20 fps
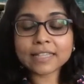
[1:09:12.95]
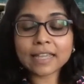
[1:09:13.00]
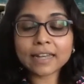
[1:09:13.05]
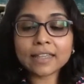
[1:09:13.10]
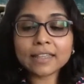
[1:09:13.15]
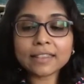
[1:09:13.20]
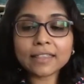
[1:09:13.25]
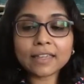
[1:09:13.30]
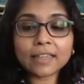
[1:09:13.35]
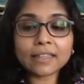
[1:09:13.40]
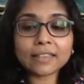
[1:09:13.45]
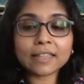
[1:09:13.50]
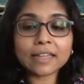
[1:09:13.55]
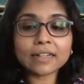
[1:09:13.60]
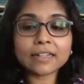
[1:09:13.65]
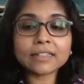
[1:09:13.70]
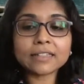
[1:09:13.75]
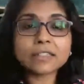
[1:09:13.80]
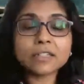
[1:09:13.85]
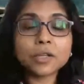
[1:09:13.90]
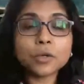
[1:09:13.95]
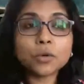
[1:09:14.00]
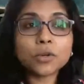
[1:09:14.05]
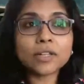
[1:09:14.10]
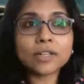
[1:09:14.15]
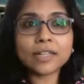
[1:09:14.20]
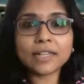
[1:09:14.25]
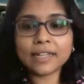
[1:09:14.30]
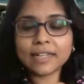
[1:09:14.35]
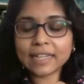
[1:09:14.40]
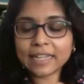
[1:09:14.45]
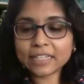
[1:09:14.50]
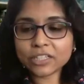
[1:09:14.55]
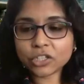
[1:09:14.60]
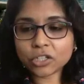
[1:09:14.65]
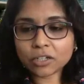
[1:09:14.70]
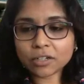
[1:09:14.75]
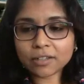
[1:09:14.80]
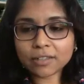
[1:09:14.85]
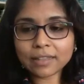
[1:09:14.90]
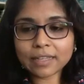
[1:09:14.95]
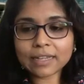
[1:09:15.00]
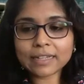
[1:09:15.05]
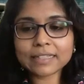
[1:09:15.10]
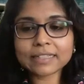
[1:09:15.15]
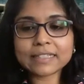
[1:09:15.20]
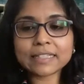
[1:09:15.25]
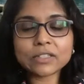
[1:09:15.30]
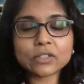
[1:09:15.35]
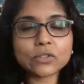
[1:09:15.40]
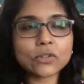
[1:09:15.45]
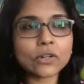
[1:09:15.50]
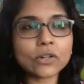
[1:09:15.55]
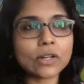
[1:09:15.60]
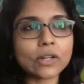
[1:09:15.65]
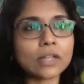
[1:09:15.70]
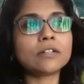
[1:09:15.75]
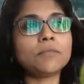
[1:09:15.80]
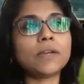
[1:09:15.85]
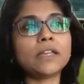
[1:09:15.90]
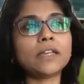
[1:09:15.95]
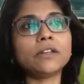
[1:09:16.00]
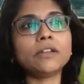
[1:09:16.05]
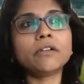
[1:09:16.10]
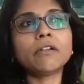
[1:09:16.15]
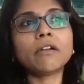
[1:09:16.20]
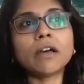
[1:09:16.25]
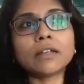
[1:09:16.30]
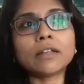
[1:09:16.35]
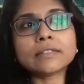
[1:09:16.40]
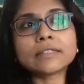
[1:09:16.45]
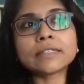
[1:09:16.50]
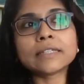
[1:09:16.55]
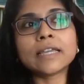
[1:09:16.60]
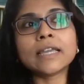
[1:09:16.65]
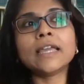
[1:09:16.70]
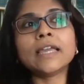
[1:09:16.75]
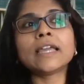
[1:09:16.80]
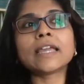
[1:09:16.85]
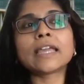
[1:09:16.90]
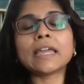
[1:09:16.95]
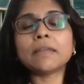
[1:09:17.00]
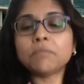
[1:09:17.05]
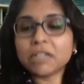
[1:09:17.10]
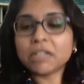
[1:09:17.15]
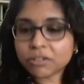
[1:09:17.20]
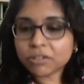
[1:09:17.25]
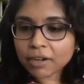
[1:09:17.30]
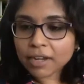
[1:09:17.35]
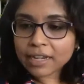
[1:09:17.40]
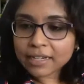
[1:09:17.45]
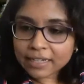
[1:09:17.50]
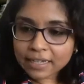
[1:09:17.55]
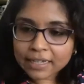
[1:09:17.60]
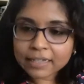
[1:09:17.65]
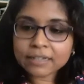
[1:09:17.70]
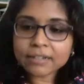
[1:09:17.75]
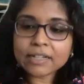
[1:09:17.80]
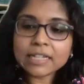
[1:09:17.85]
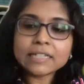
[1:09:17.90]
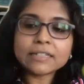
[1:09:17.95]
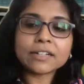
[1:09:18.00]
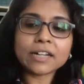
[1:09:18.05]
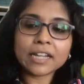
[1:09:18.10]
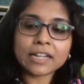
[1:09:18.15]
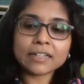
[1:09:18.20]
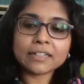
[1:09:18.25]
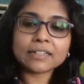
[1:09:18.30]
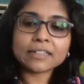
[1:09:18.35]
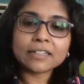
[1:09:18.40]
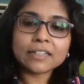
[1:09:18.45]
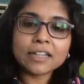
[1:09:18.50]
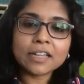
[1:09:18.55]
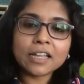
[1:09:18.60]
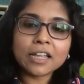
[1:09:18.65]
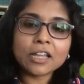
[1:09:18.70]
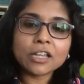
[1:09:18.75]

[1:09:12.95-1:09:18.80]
Anything that is neural in nature, that is instructed by neurons, can be trained and retrained.